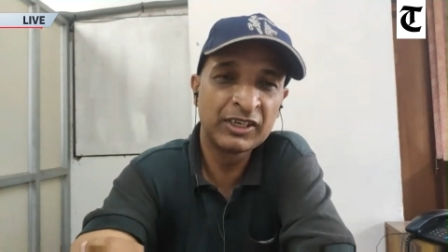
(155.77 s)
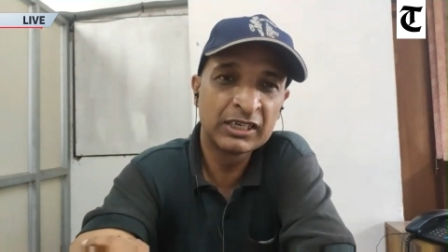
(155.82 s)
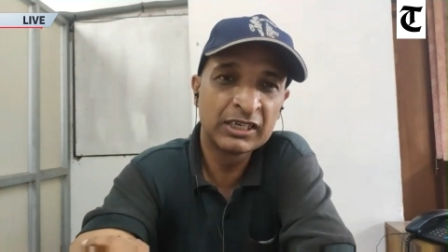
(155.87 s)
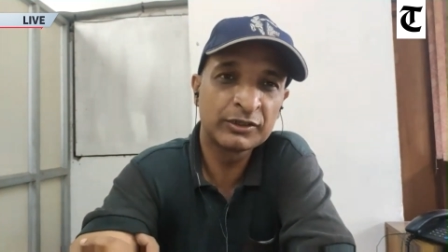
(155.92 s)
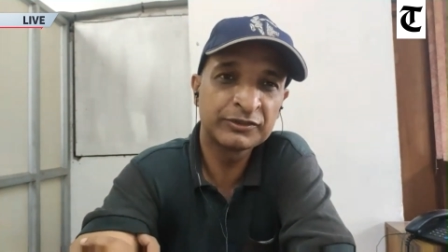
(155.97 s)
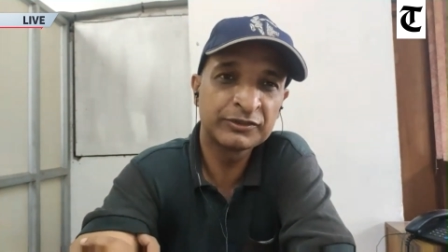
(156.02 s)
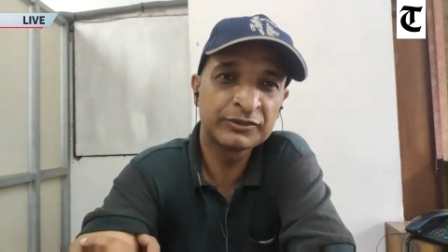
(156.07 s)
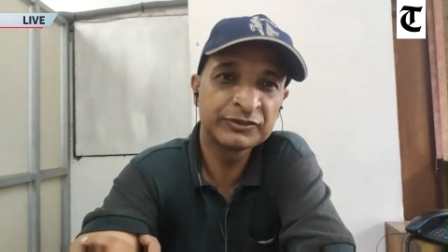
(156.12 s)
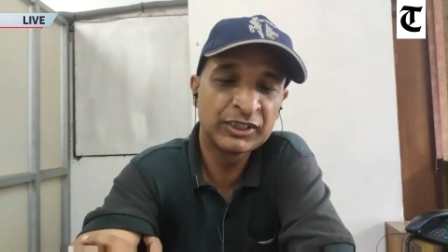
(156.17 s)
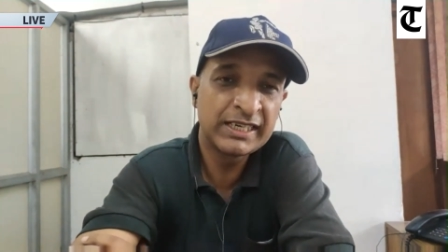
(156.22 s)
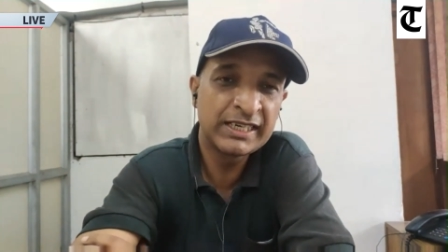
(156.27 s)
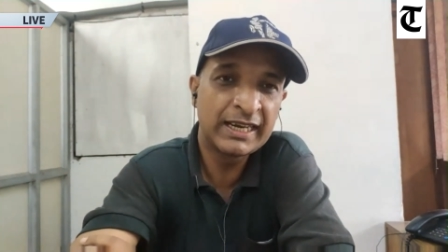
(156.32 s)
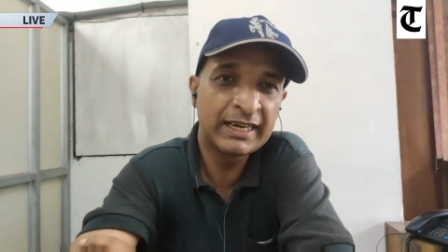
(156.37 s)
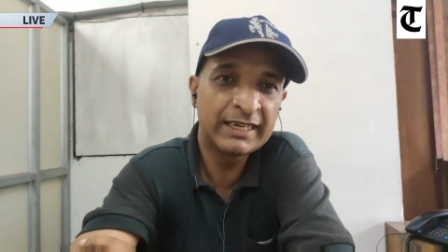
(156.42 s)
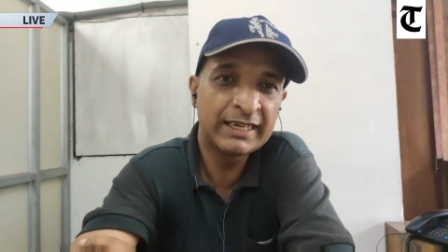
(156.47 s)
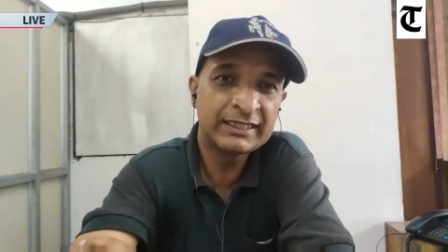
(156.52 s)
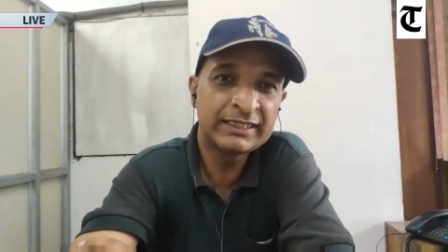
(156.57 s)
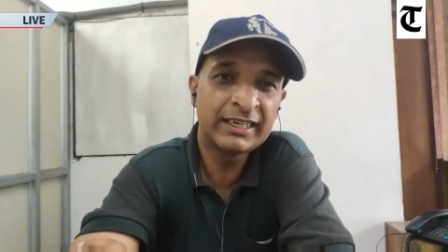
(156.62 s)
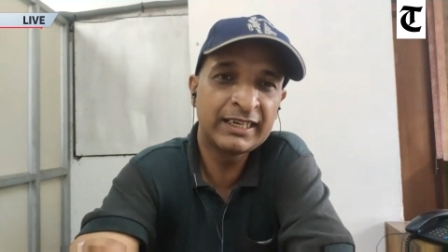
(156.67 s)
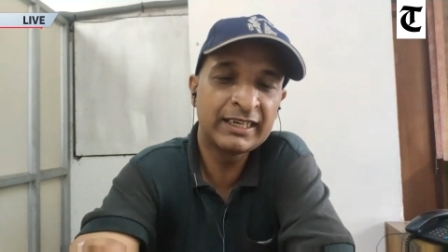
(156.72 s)
a
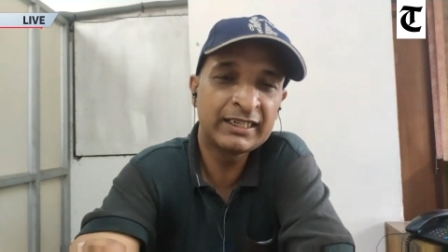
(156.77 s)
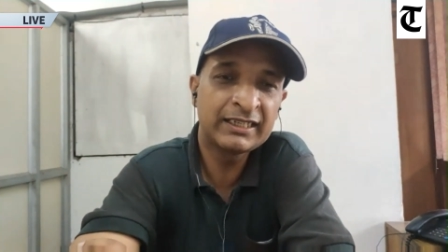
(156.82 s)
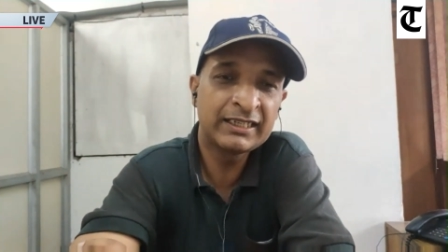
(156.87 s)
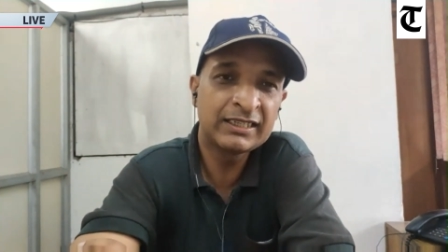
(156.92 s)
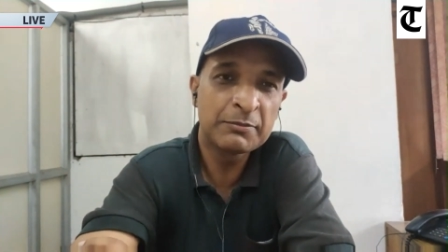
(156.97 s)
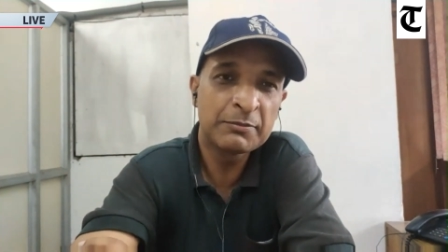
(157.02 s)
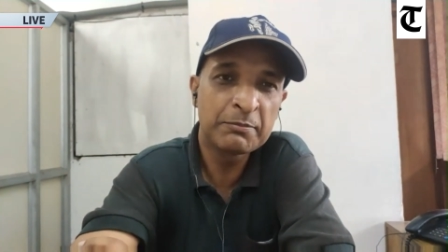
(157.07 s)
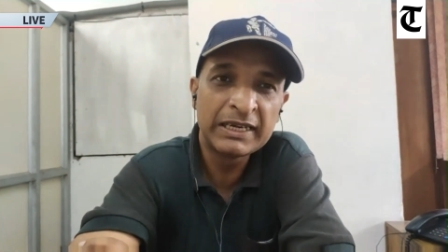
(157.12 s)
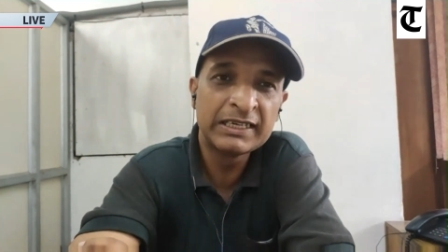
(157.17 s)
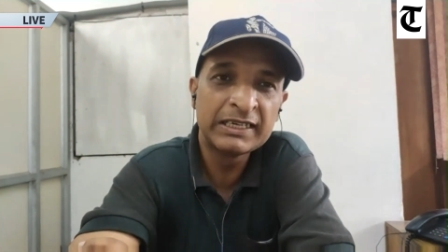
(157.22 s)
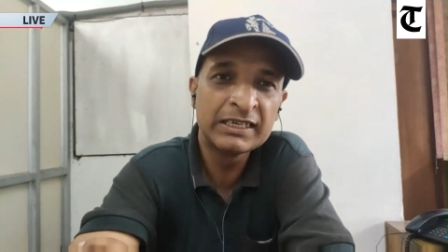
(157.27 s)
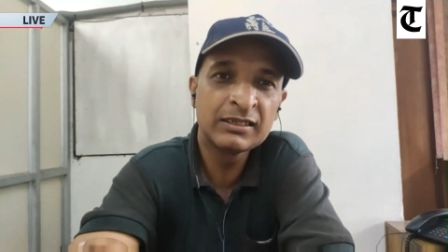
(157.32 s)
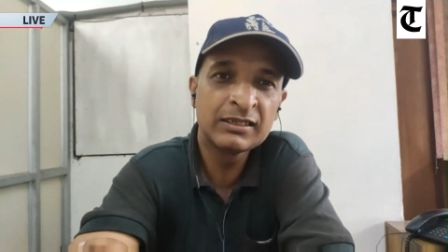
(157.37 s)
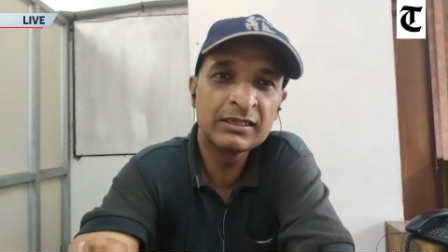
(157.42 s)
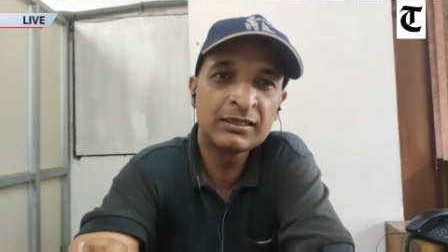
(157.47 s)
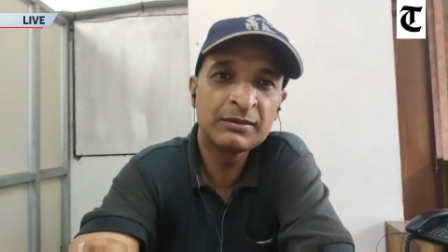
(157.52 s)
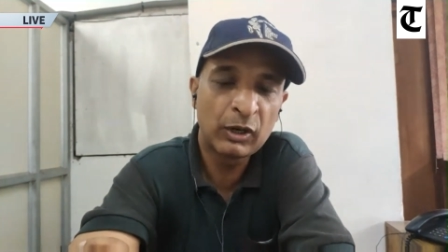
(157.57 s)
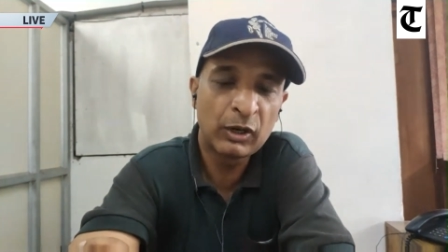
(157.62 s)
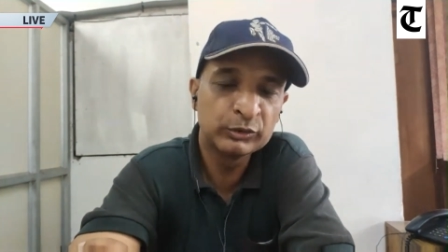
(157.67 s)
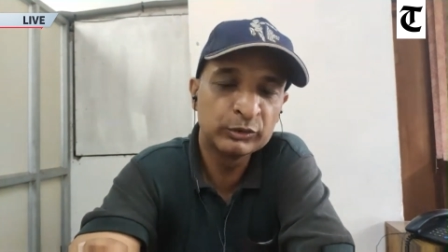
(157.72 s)
figure of
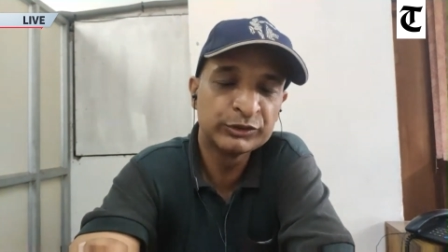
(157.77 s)
380